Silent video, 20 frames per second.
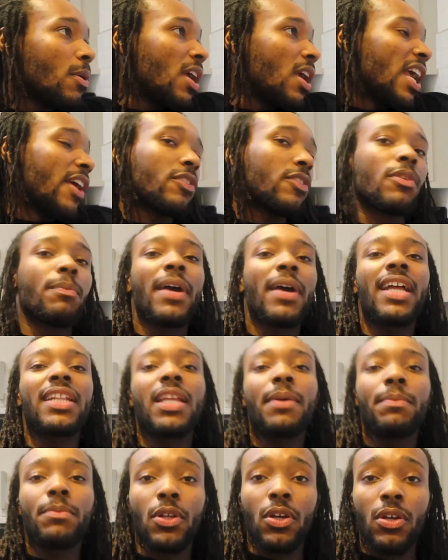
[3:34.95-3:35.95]
If the man
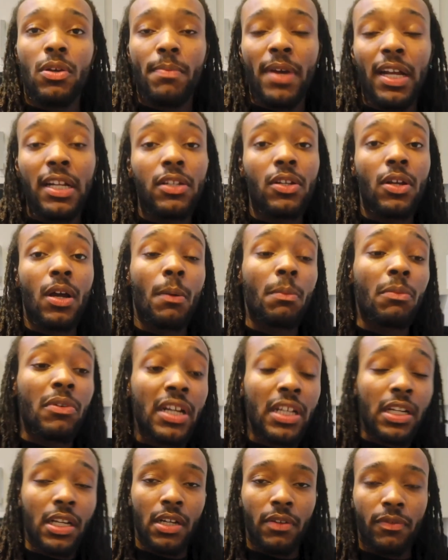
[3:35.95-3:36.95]
them know I'm really good at